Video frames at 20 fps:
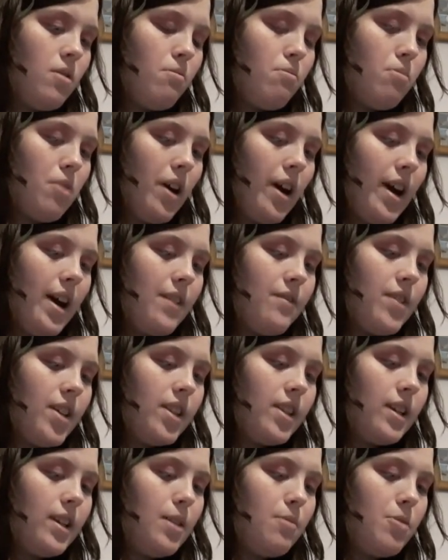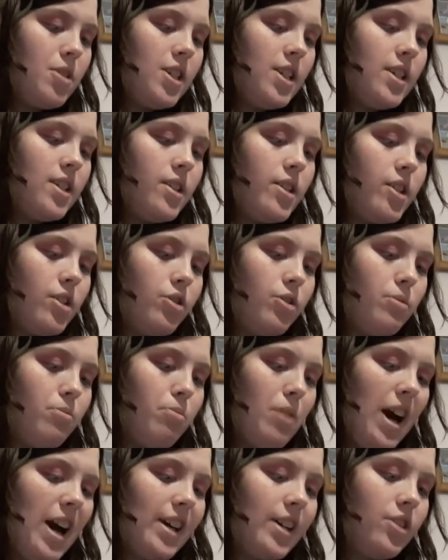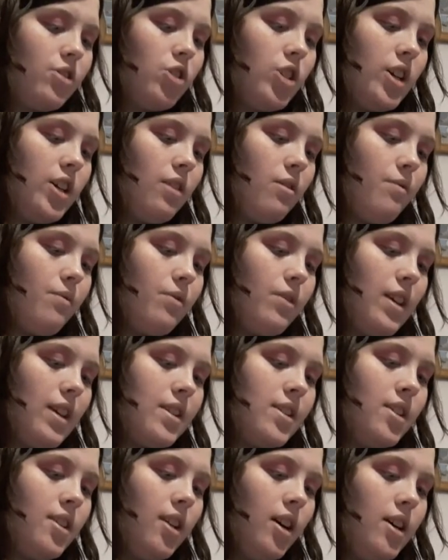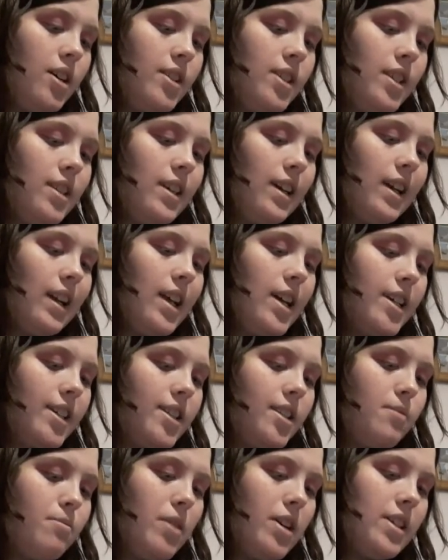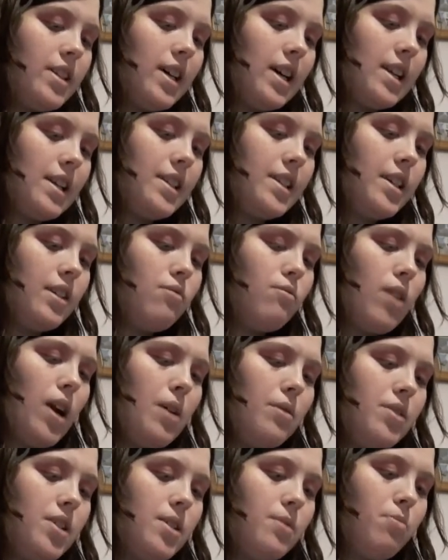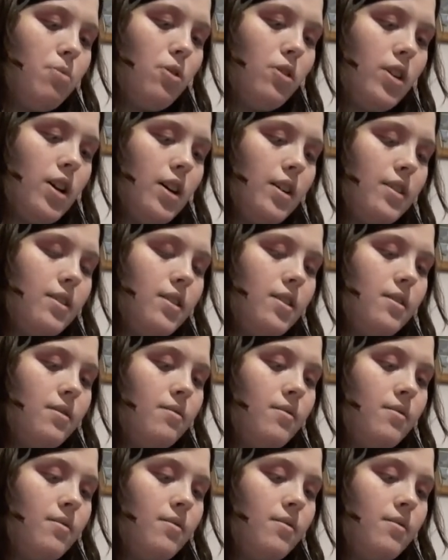By having the limited edition packaging, this started the collector's mentality around his products.